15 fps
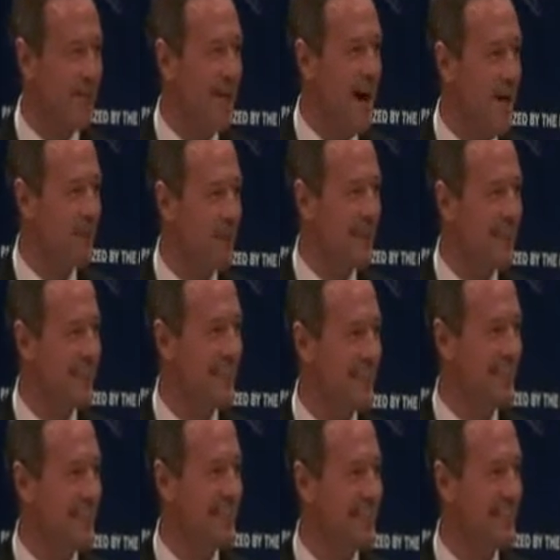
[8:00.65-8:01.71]
in common, isn't
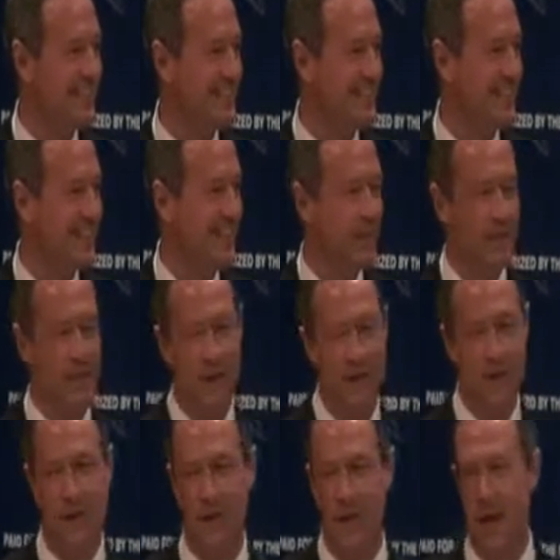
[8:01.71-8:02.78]
it? Turn
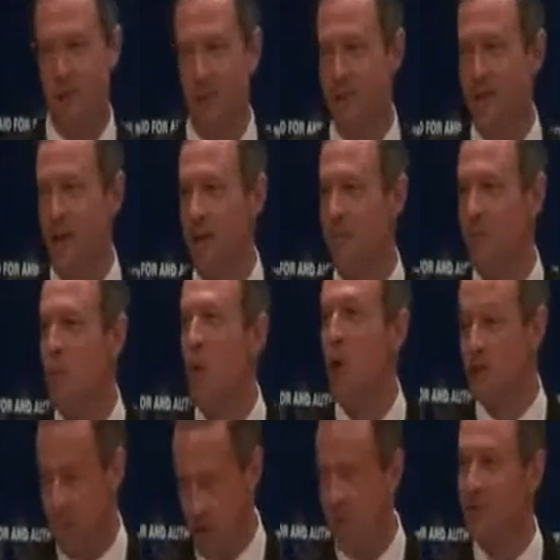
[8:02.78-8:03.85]
to your neighbor, tell them
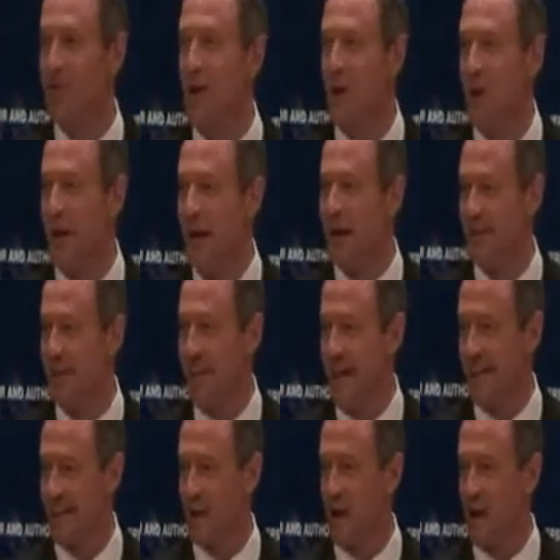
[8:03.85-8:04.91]
it's good to know we have a
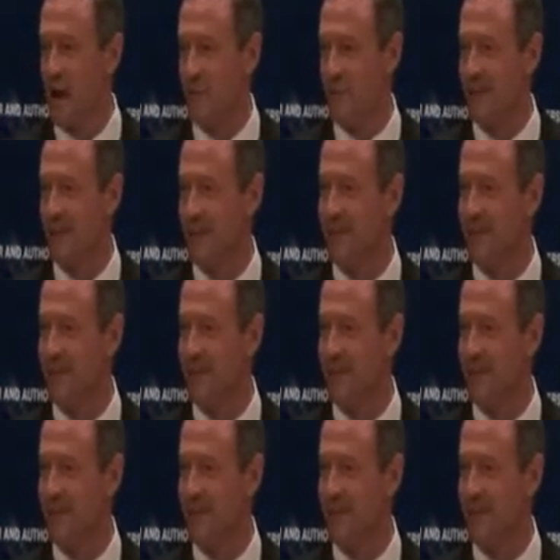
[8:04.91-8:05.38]
lot in common.